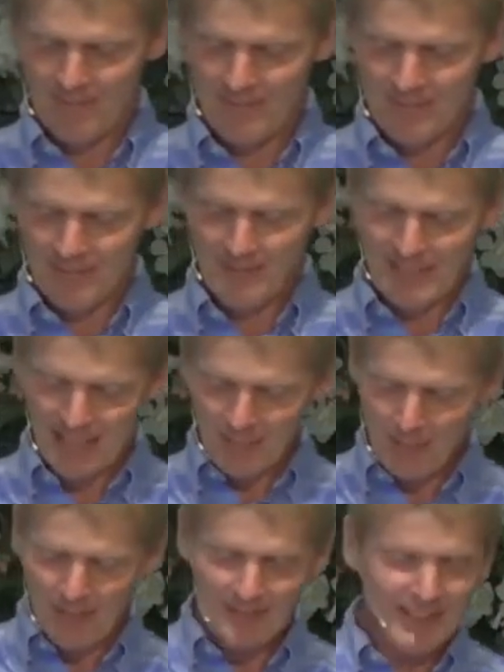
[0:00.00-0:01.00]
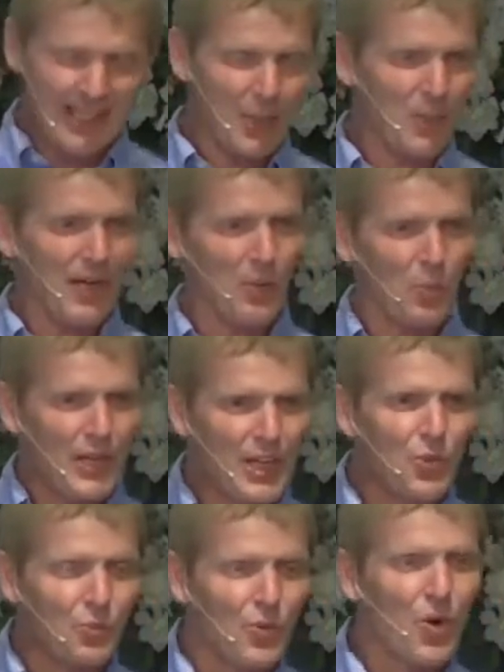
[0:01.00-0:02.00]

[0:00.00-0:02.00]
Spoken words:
Second big takeaway, we grow